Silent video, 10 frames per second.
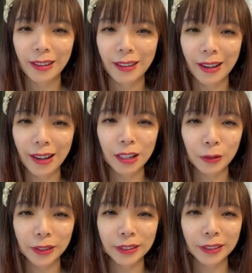
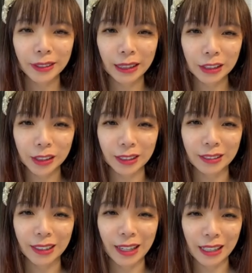Congratulations,
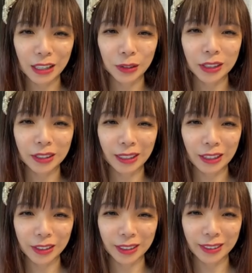
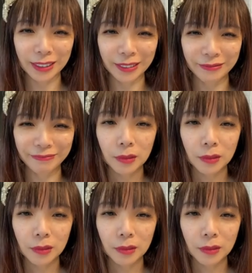congratulations.